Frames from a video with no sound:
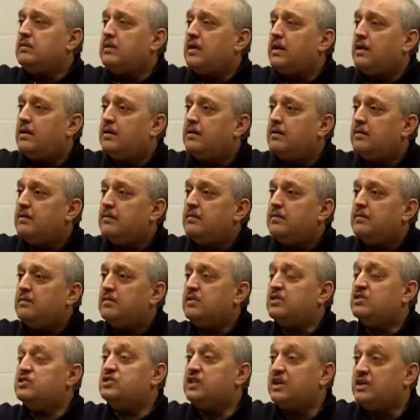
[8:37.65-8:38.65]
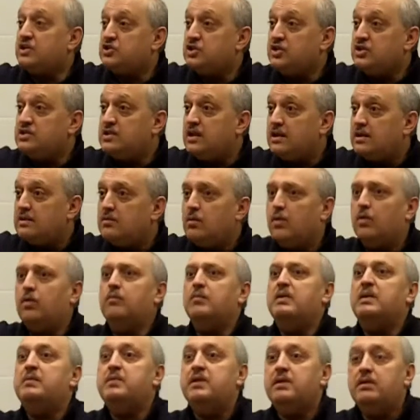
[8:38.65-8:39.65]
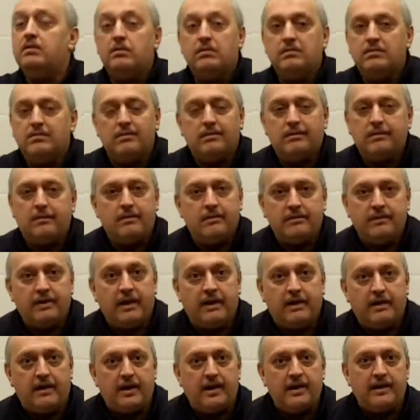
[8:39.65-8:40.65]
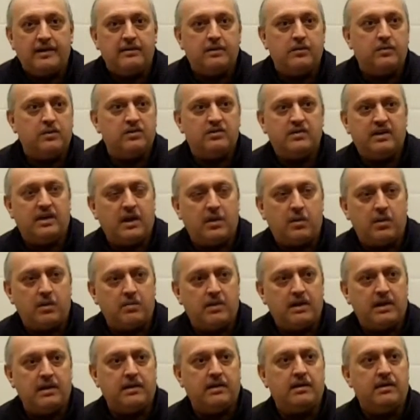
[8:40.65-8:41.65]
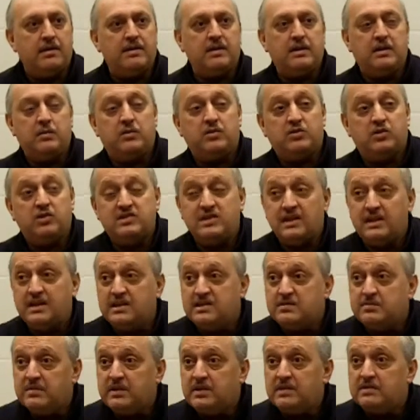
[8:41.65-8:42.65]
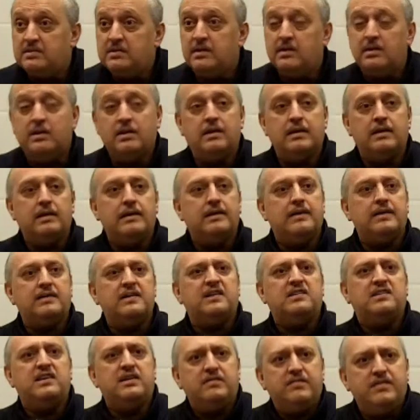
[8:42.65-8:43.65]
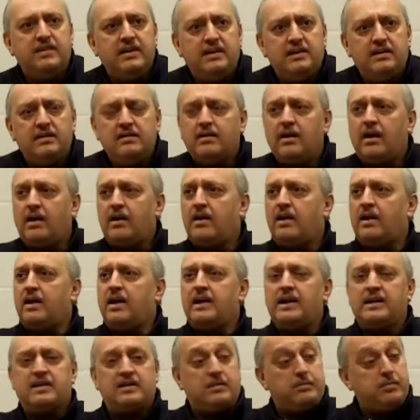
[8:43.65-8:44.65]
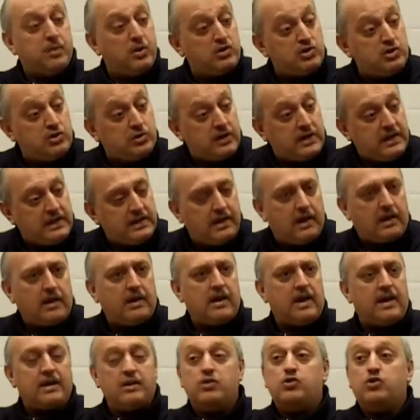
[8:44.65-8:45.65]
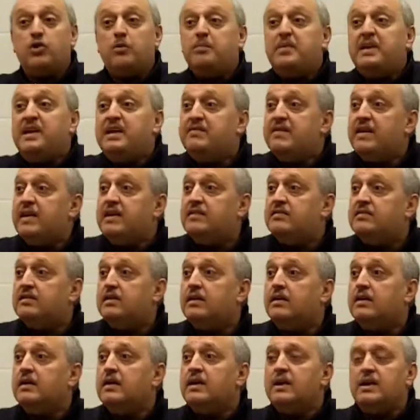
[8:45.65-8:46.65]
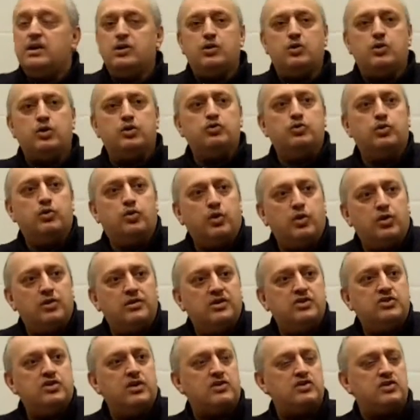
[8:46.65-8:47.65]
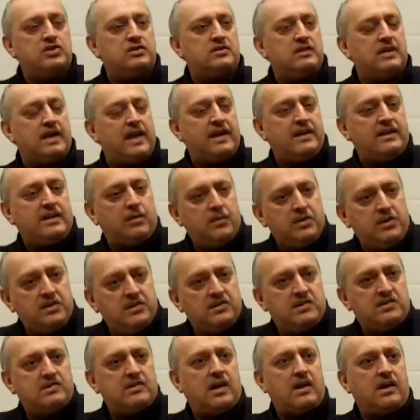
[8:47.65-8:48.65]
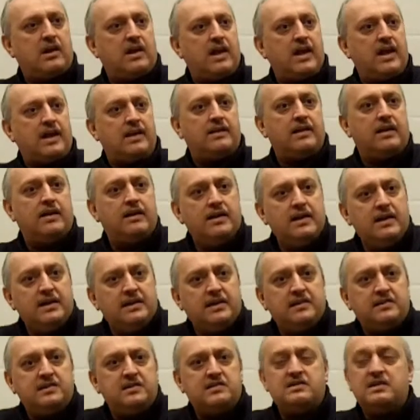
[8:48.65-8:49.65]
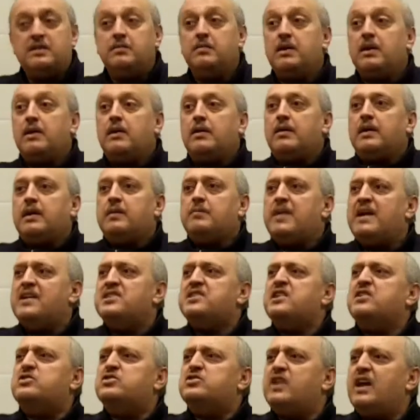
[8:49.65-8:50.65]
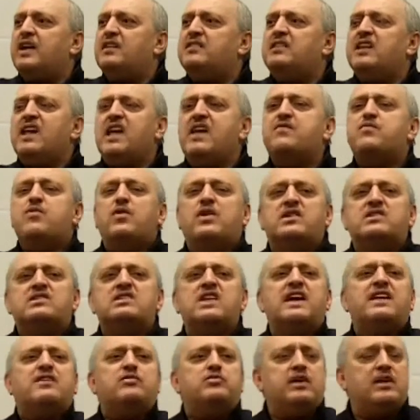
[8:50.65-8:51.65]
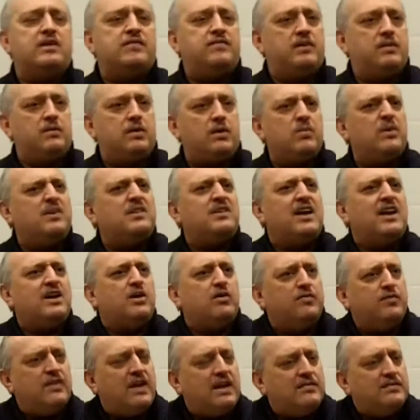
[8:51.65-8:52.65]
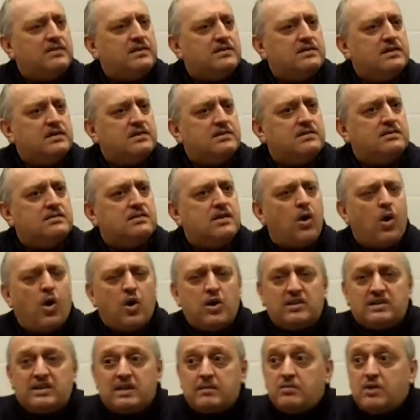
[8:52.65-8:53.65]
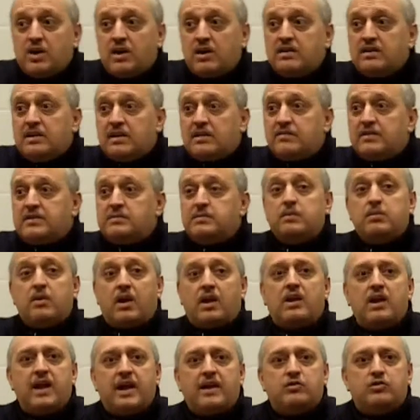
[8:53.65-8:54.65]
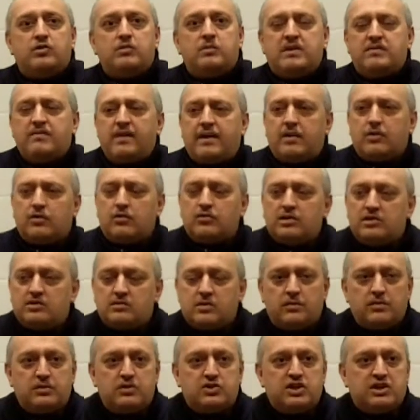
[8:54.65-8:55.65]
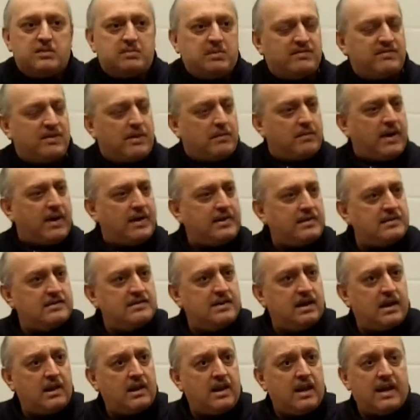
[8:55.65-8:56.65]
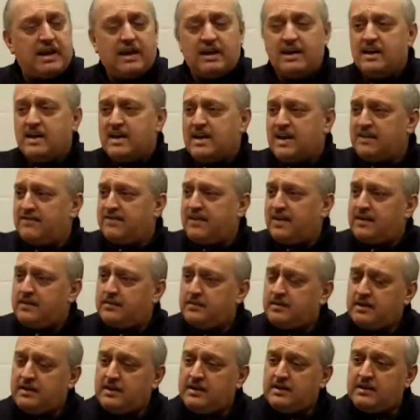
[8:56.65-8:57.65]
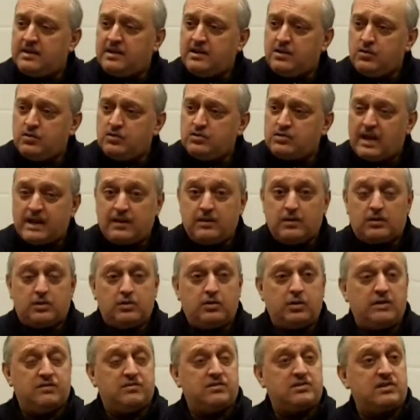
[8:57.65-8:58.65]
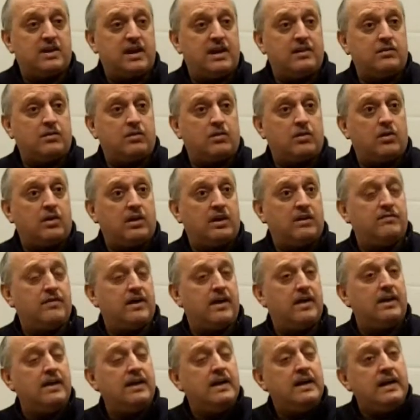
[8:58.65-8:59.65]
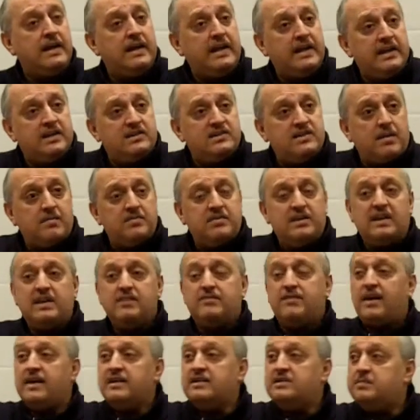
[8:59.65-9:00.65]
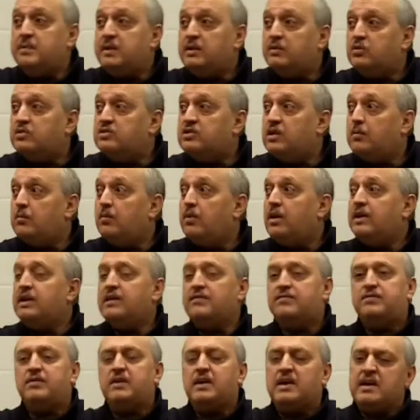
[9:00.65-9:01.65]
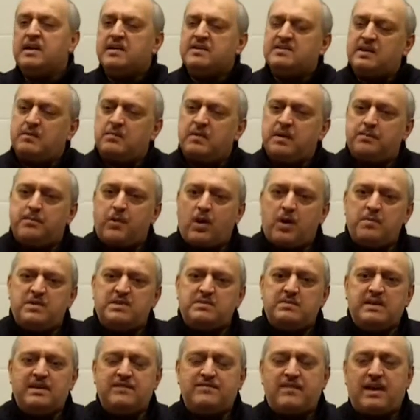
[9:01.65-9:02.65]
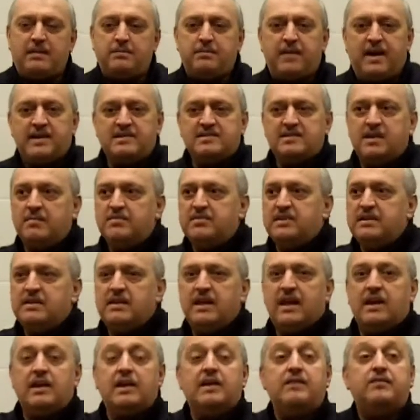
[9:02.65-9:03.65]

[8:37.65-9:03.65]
The research result, maybe they are lying. They want to take our money. They want to sell this medicine. The TV are lying. The books you read are lying. You don't believe anything. You go to court, the judge is lying. The witnesses are lying. The system. Imagine a society, everyone is lying to everyone. What kind of life is this? All the time you are nervous. People are lying to me. If I go this one will cheat me. If I buy this, they are lying. If I read the news, I don't know if it's right or wrong. If I hear something, if I speak to someone, if someone promised me, if I buy something,